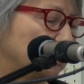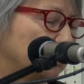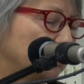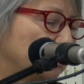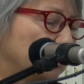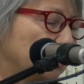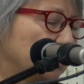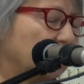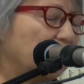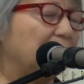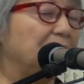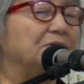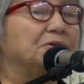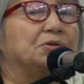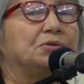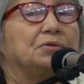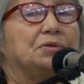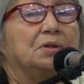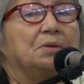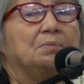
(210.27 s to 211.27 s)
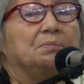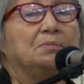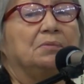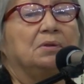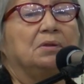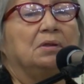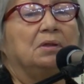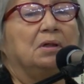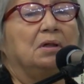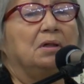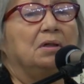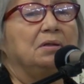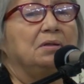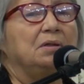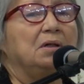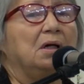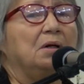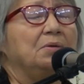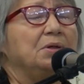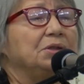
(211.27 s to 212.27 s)
the live stream.
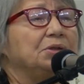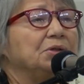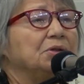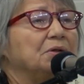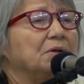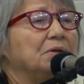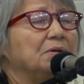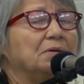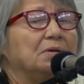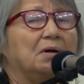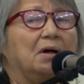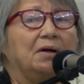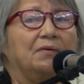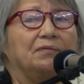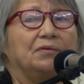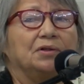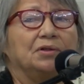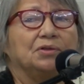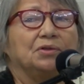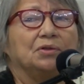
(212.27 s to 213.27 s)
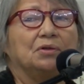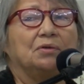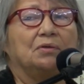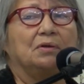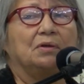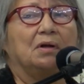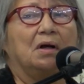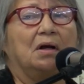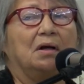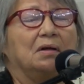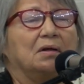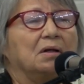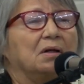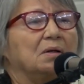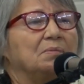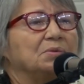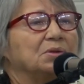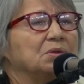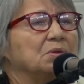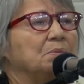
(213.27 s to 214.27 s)
Joe, I've heard Joe a lot, and
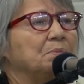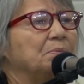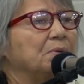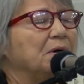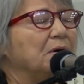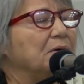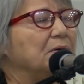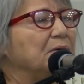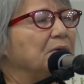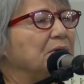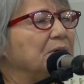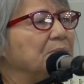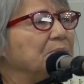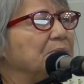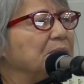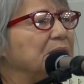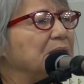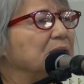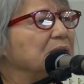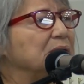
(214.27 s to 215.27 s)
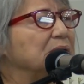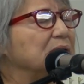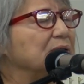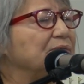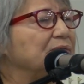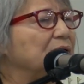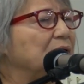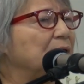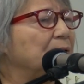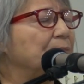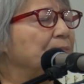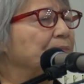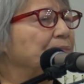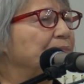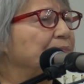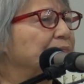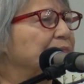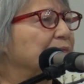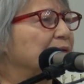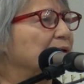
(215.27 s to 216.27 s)
I'm so proud of him because of
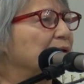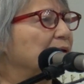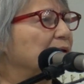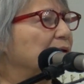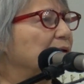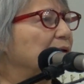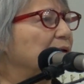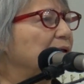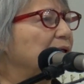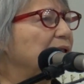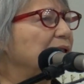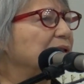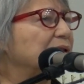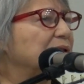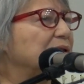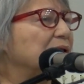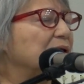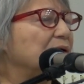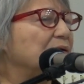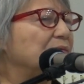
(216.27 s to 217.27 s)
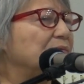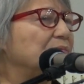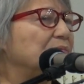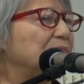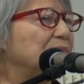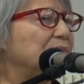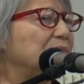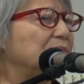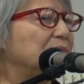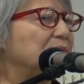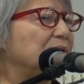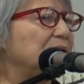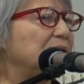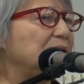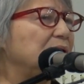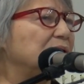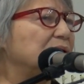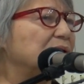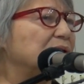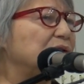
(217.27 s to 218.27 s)
his
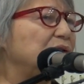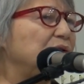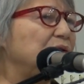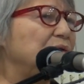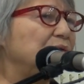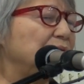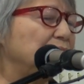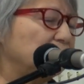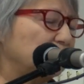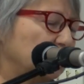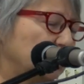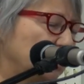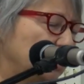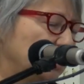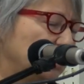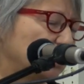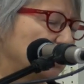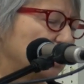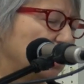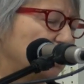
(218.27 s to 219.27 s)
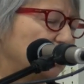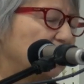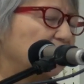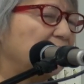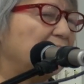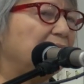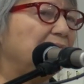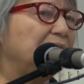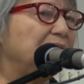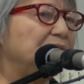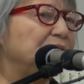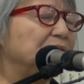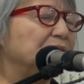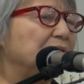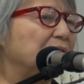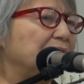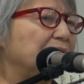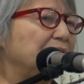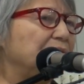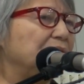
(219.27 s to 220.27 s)
youth and the age
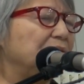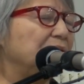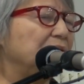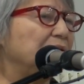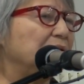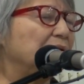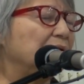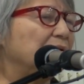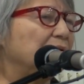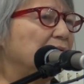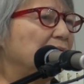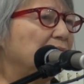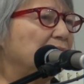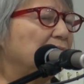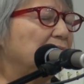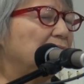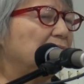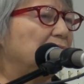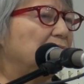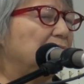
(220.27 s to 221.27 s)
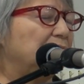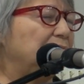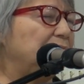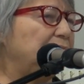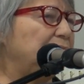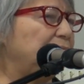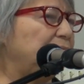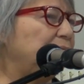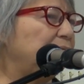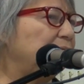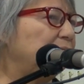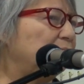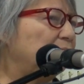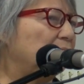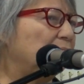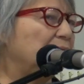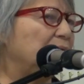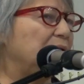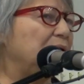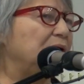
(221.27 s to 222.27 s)
and everything,
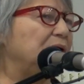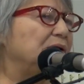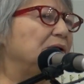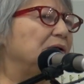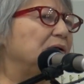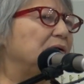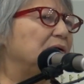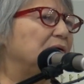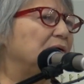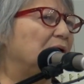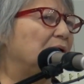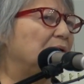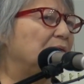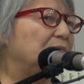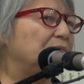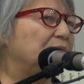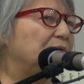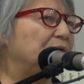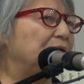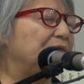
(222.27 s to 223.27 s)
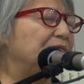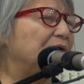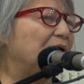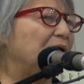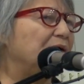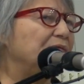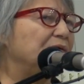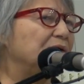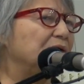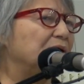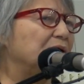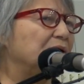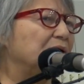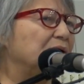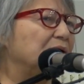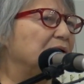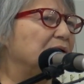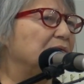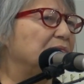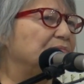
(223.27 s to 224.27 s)
in reviving
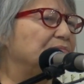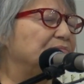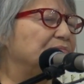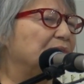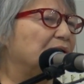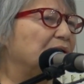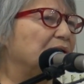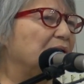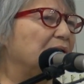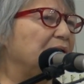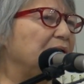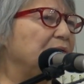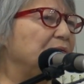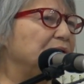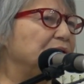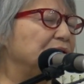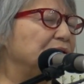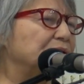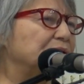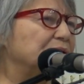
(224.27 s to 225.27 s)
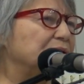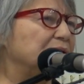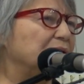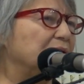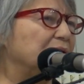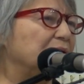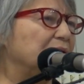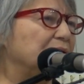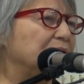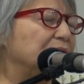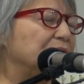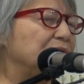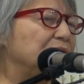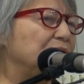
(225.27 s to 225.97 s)
our languages again,